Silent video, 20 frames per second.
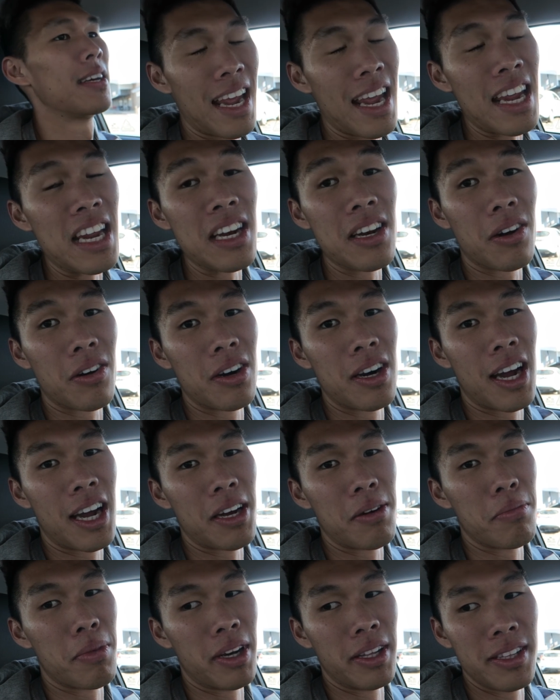eight or
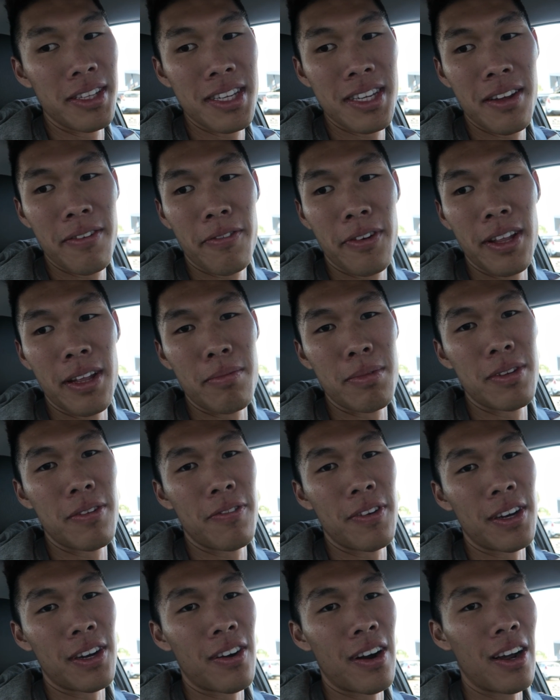nine months for them to
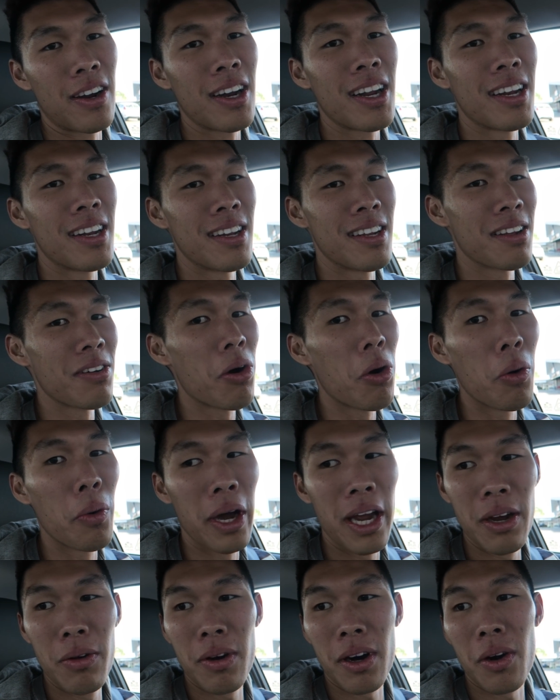figure out and
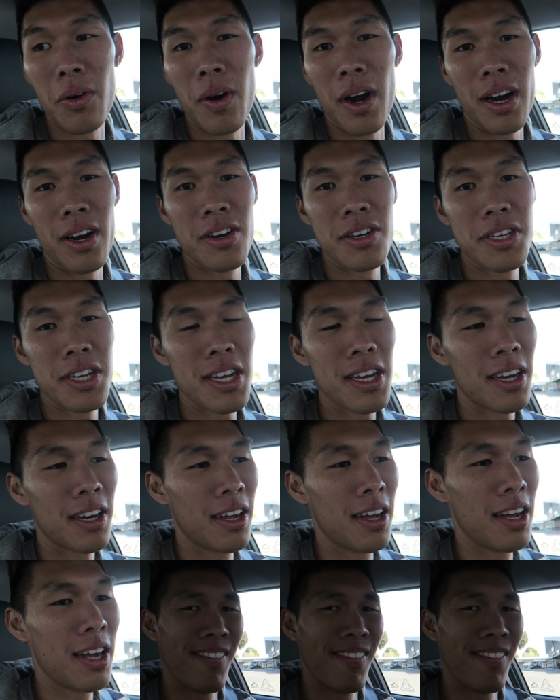Hawaii requires it.